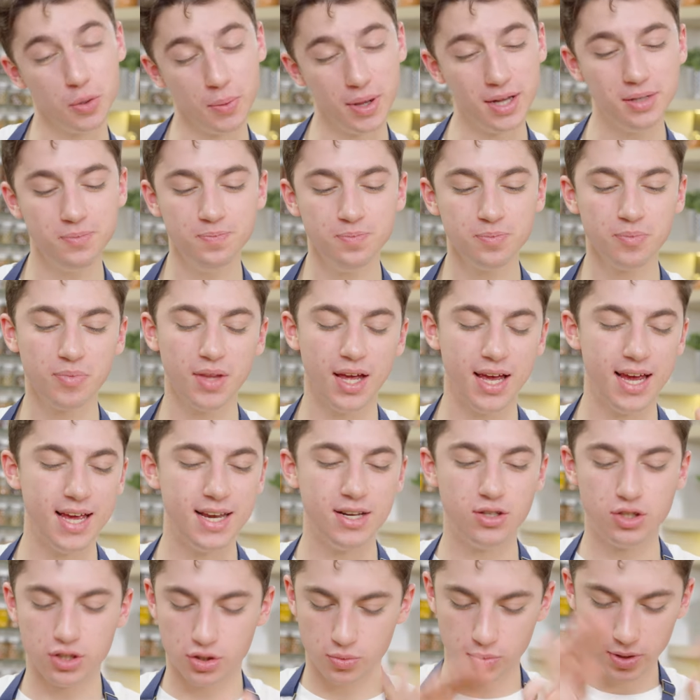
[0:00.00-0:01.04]
do it.
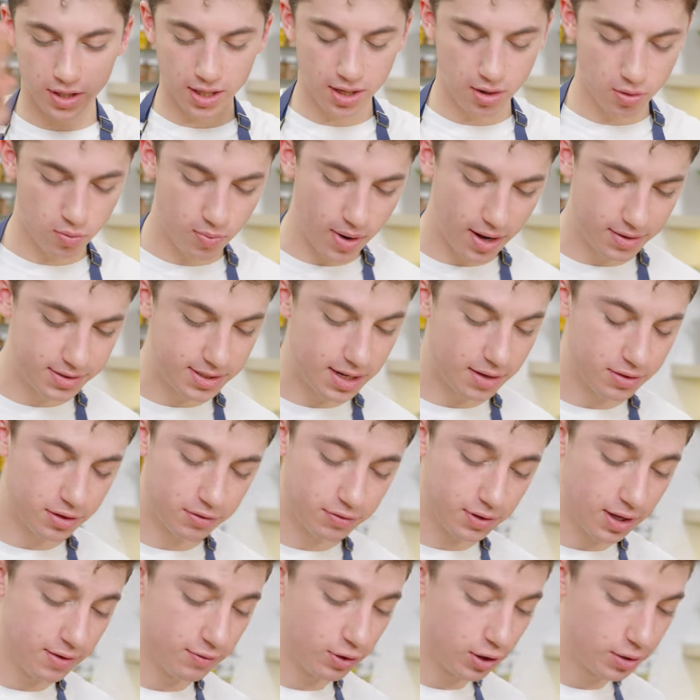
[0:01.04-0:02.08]
It just really rounds out
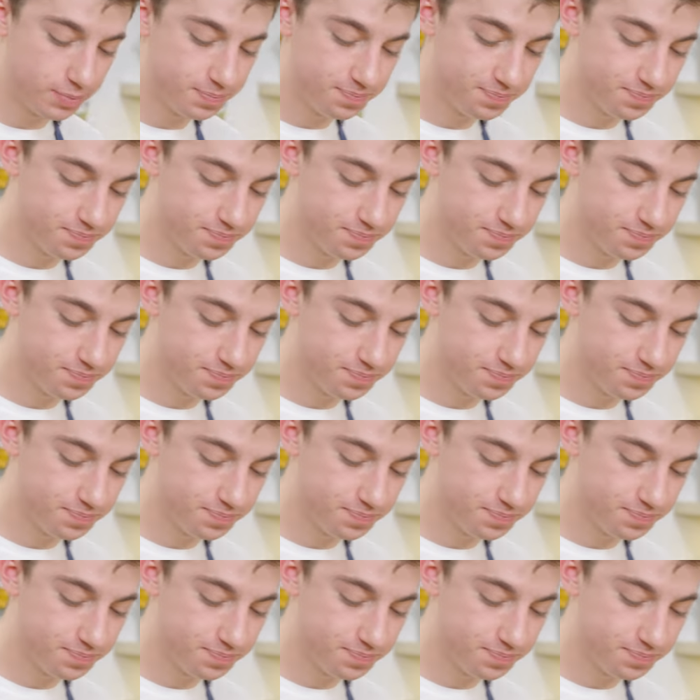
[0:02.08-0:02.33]
the flavor.